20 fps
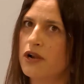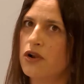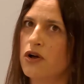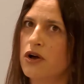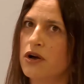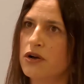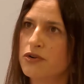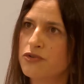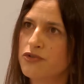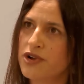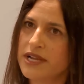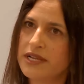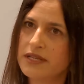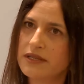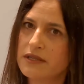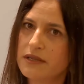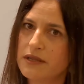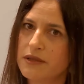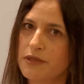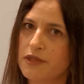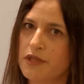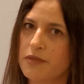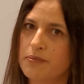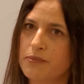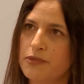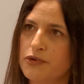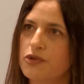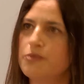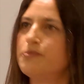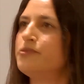the long run, the
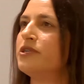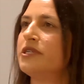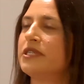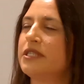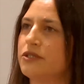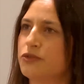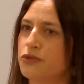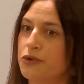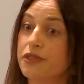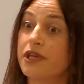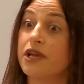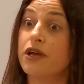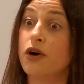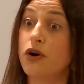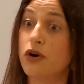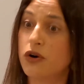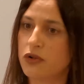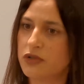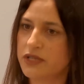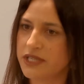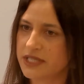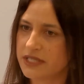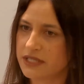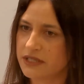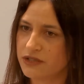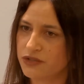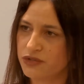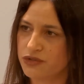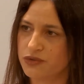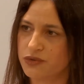purpose or the goal
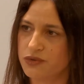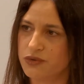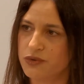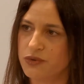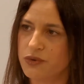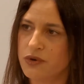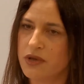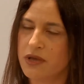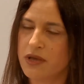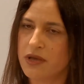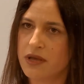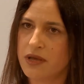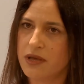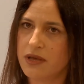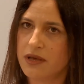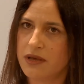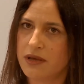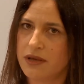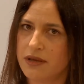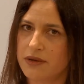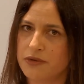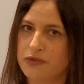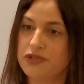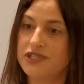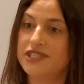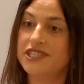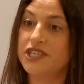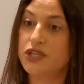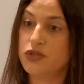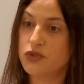is to
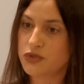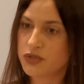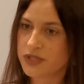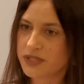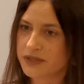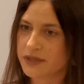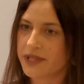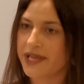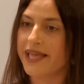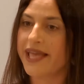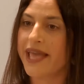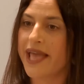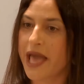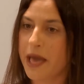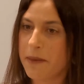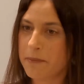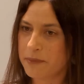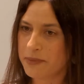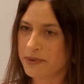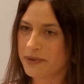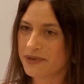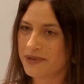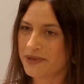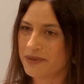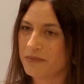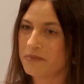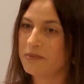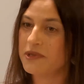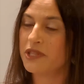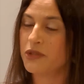reduce the gap
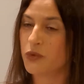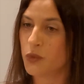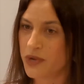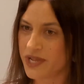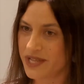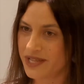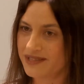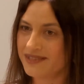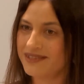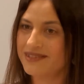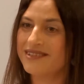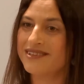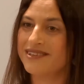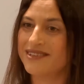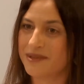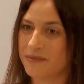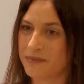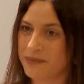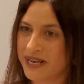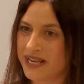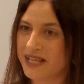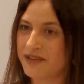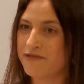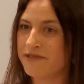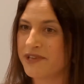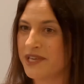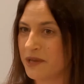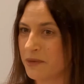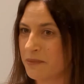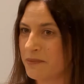between
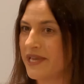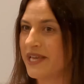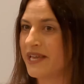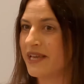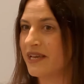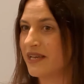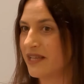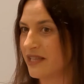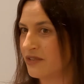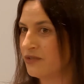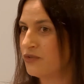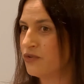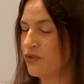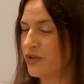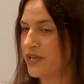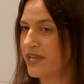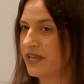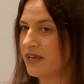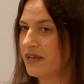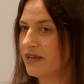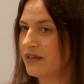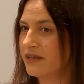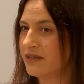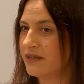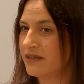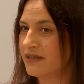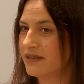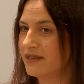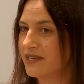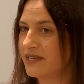believing, being, and doing,
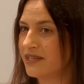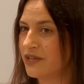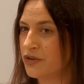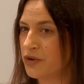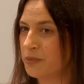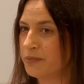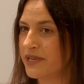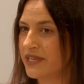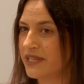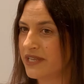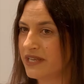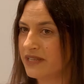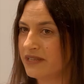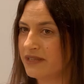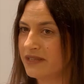in your opinion?